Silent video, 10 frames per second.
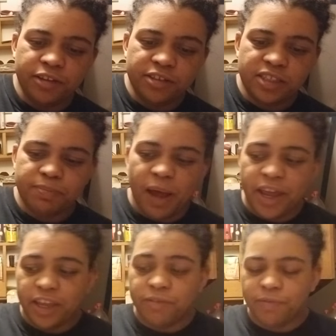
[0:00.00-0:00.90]

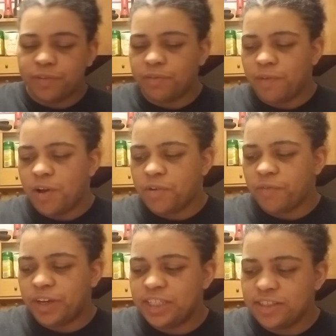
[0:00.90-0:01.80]
spying for the wrong
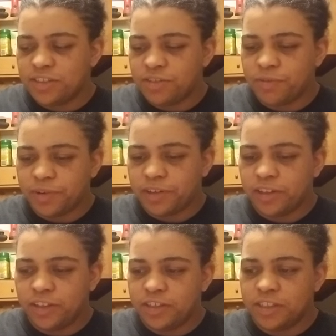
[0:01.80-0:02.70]
reasons in
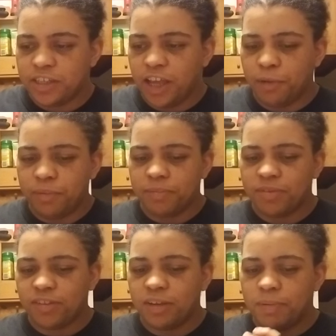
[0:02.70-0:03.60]
order to help them
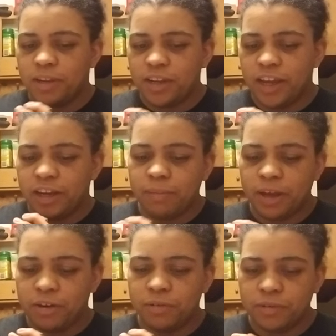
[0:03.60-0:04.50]
sleep at night
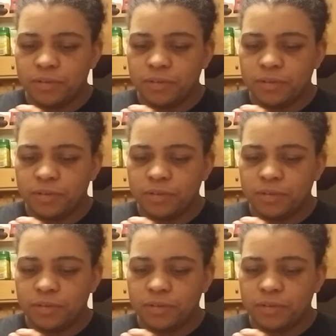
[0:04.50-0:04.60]
about